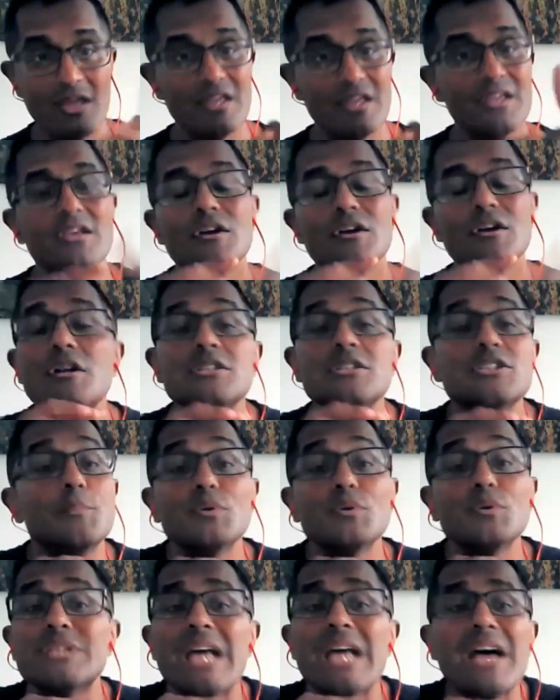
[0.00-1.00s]
You're not
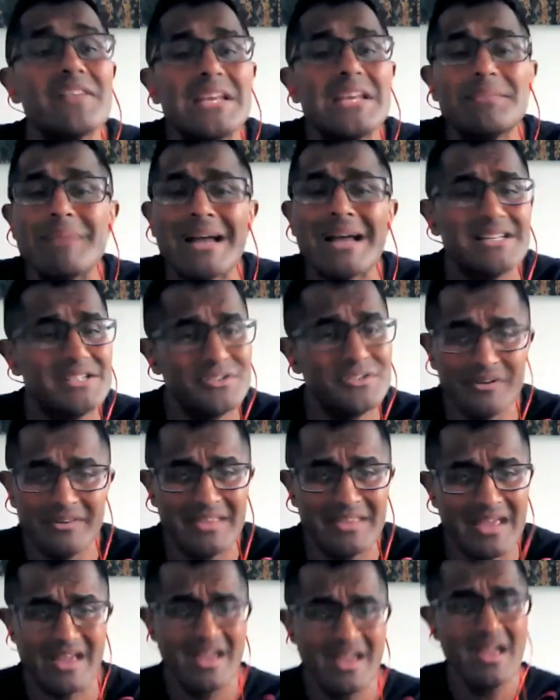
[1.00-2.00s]
supposed to have any
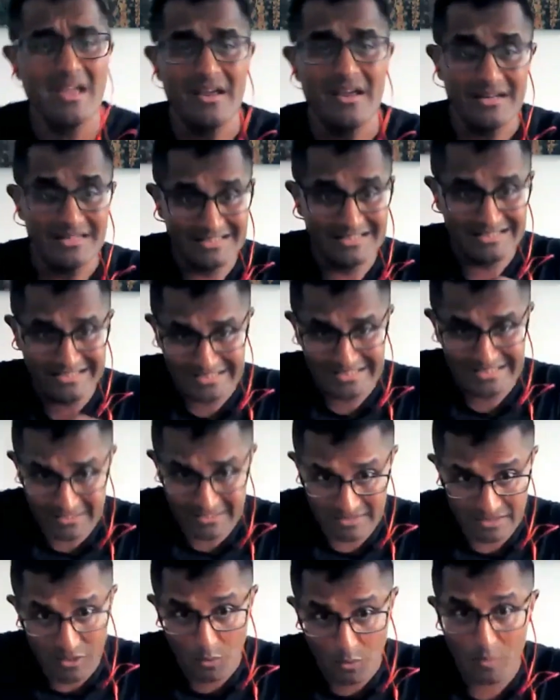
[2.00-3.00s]
bacteria there.
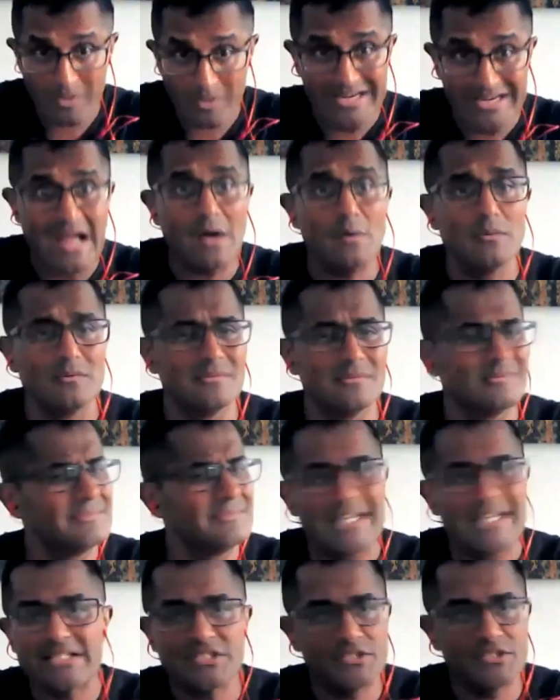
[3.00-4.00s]
Lower down,
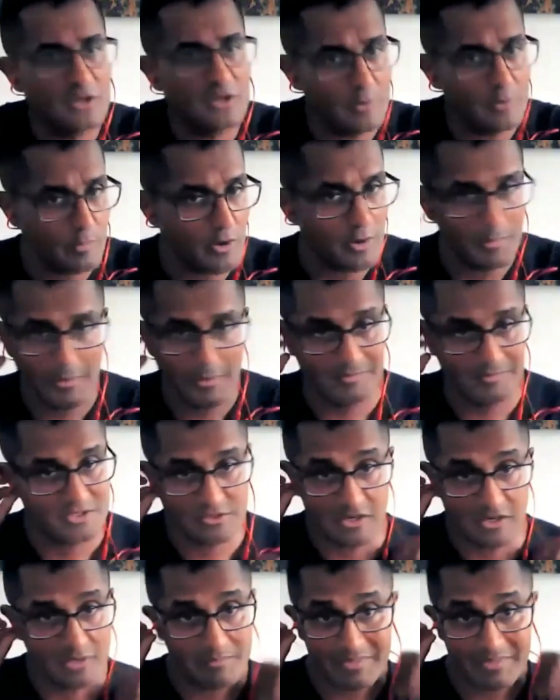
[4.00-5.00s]
that's not a problem.
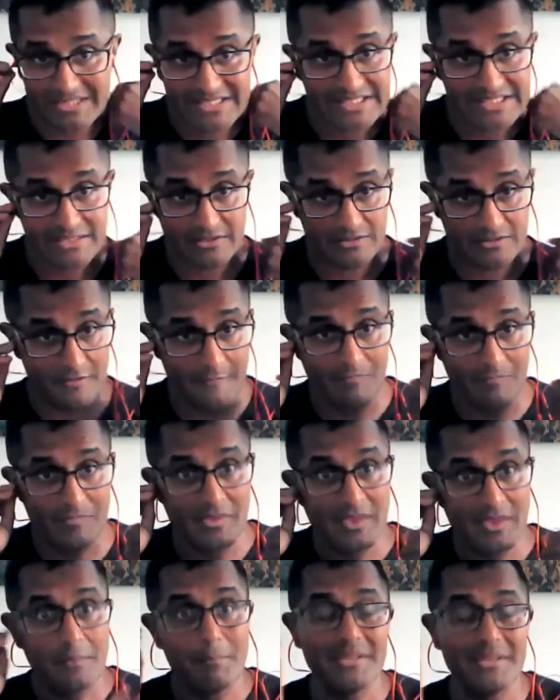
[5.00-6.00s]
It's not a big deal.
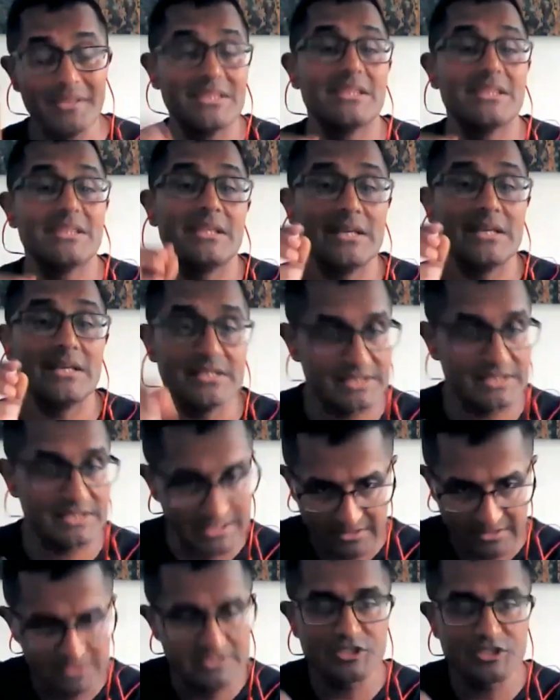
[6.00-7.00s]
But the thing is
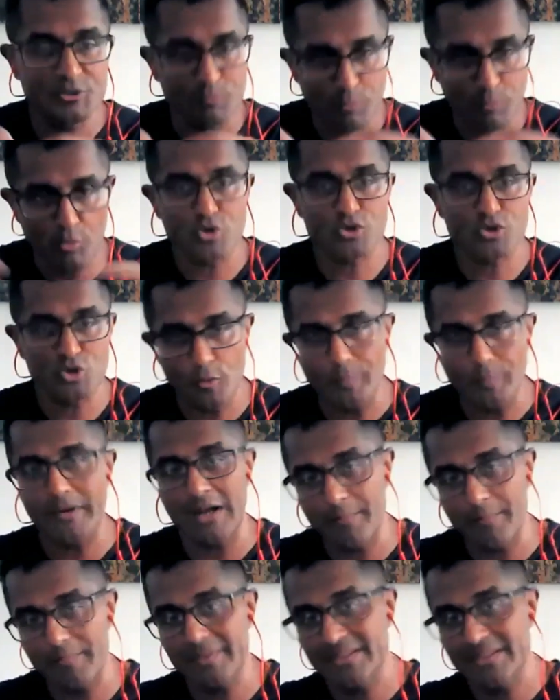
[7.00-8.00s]
that the spores
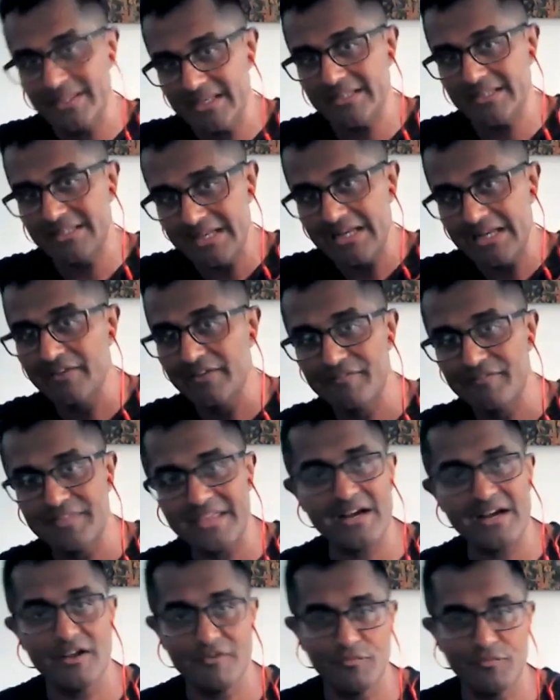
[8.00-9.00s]
open up and they
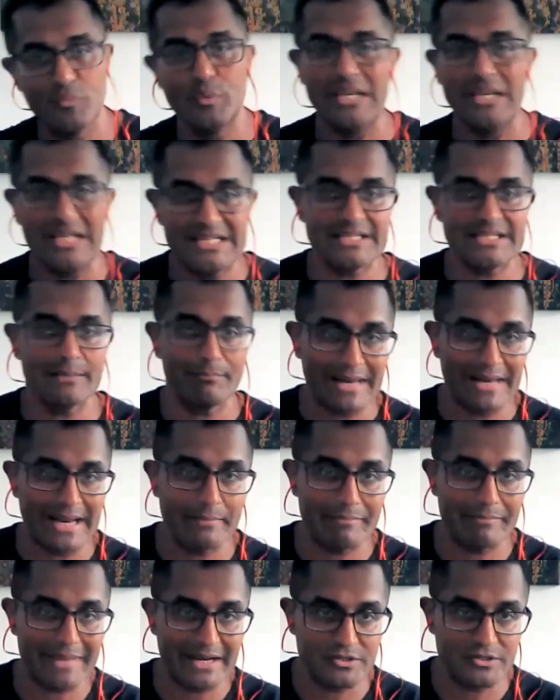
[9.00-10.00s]
live there if we eat some
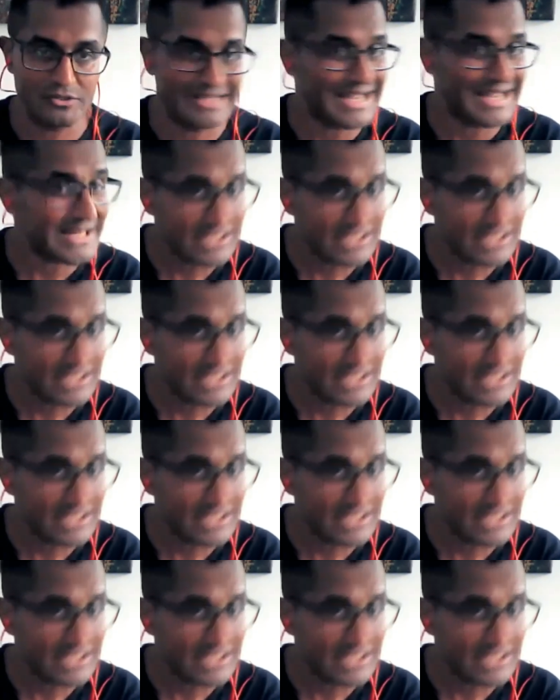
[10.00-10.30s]
plant matter.